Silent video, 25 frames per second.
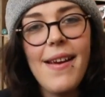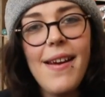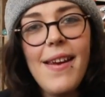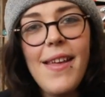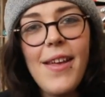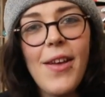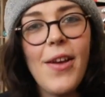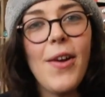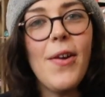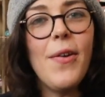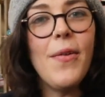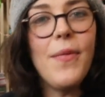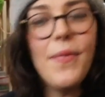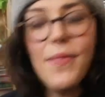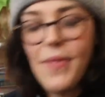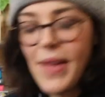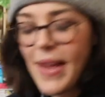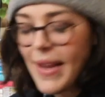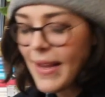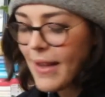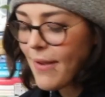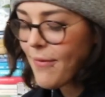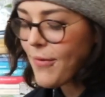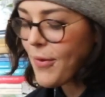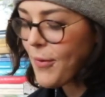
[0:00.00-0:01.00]
there you go.
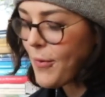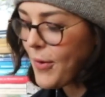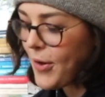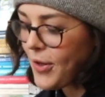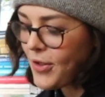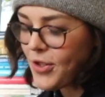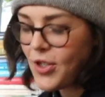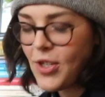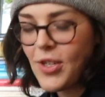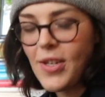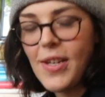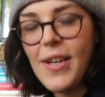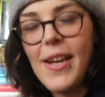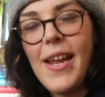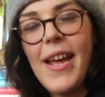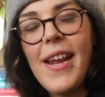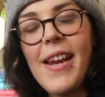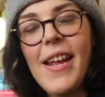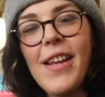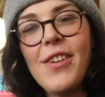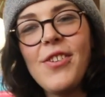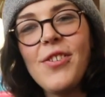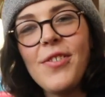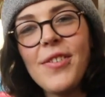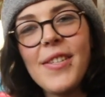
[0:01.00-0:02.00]
Thank you for watching and
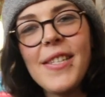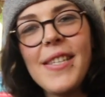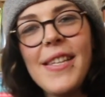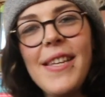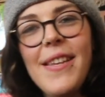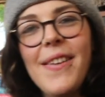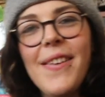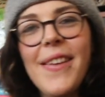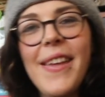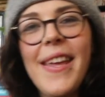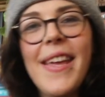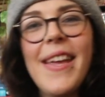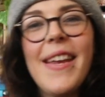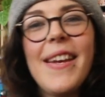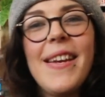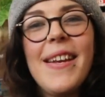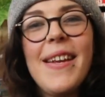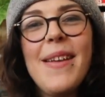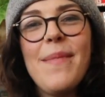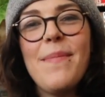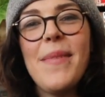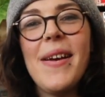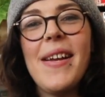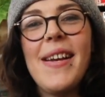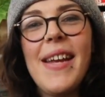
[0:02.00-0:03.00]
I shall see you again
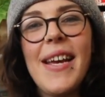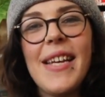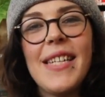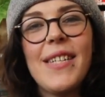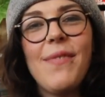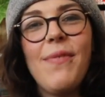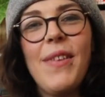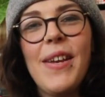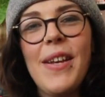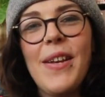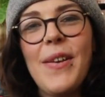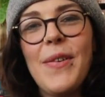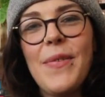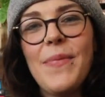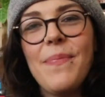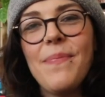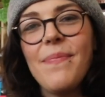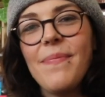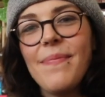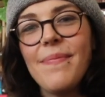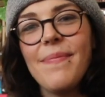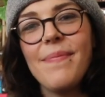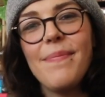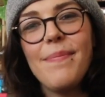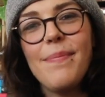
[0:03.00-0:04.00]
in my next video.
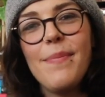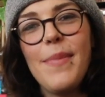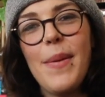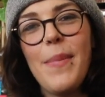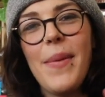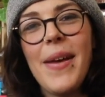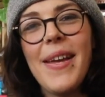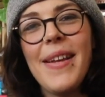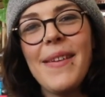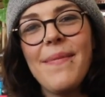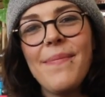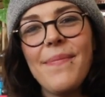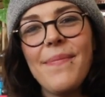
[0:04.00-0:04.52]
Bye bye.